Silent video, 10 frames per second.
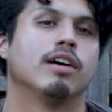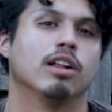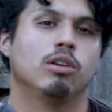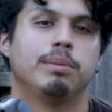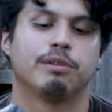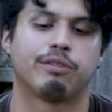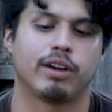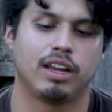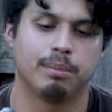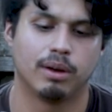Aluminum
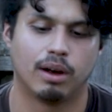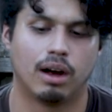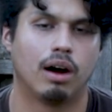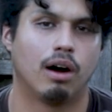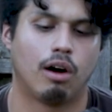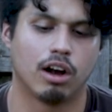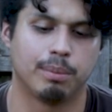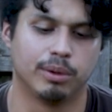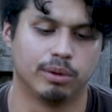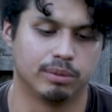frame, hard
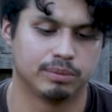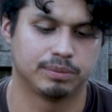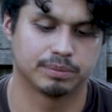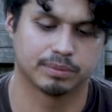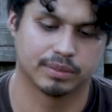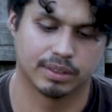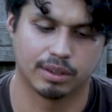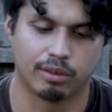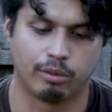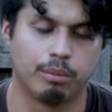boot,
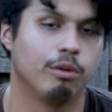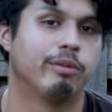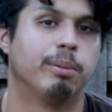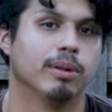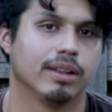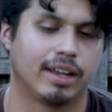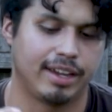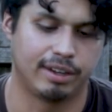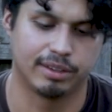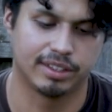removable
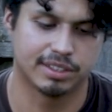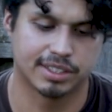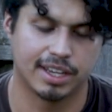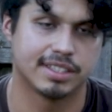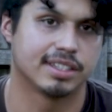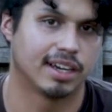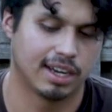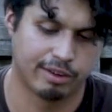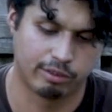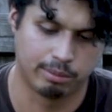liner. The other skate did
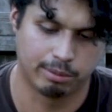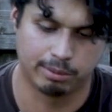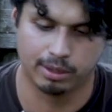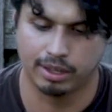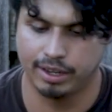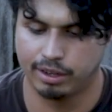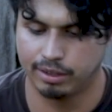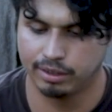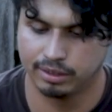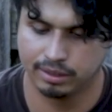not have removable
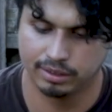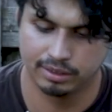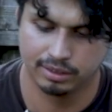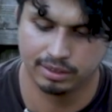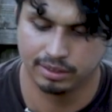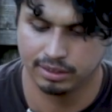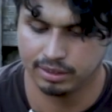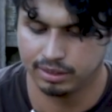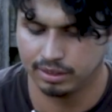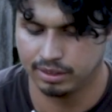liner.
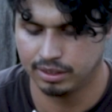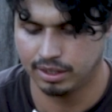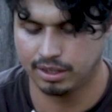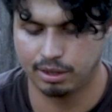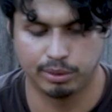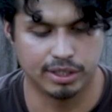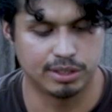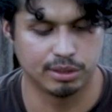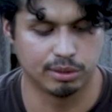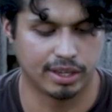I really
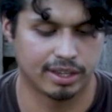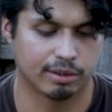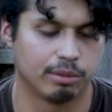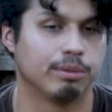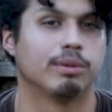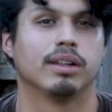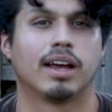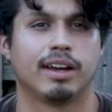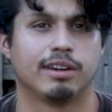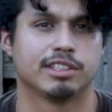do like removable
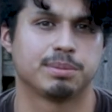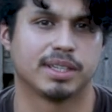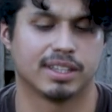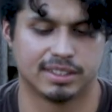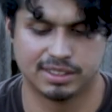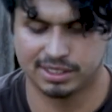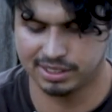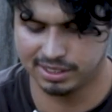liners because,